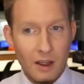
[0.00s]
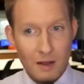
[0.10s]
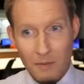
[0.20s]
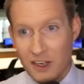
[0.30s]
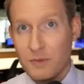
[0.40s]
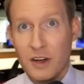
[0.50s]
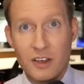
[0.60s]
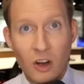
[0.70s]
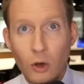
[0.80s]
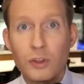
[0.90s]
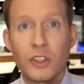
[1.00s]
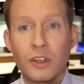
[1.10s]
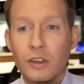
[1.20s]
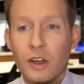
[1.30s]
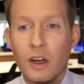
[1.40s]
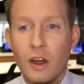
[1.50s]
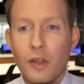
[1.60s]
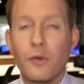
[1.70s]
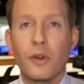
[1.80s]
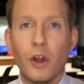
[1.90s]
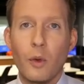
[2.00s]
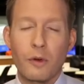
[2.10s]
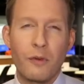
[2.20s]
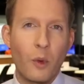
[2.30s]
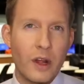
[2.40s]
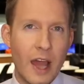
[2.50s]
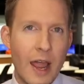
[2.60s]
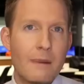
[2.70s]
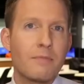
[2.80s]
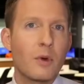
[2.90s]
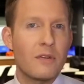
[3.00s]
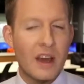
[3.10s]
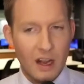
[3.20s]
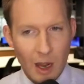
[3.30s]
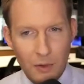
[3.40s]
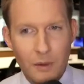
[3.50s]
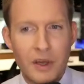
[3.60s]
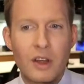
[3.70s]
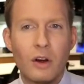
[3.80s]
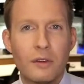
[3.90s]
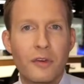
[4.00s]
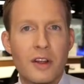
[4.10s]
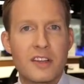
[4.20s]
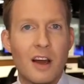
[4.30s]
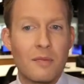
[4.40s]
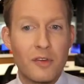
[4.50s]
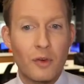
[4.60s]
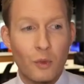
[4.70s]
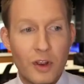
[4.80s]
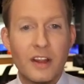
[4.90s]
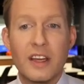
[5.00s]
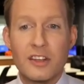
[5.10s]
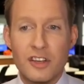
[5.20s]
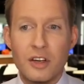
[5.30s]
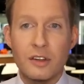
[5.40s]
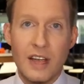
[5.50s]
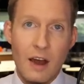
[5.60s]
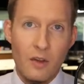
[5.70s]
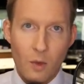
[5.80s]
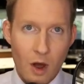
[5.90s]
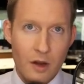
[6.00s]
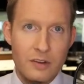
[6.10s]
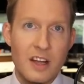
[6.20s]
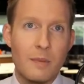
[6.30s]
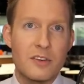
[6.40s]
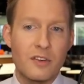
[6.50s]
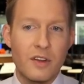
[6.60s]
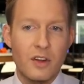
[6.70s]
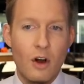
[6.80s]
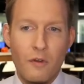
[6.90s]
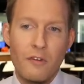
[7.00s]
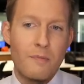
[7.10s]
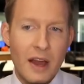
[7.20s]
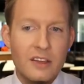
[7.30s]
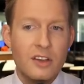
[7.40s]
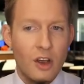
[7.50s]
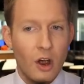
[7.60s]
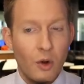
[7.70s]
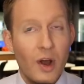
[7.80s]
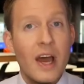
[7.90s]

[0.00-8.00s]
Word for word: much, much colder through the lower forty-eight, we've had a couple of big cold fronts come through to really chill down the water temperature in the Gulf of Mexico.